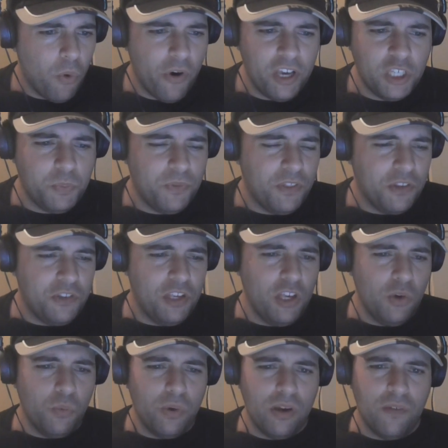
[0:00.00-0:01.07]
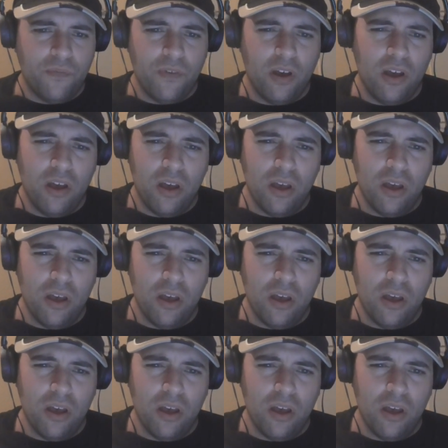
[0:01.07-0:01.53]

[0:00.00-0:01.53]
what is with the deal with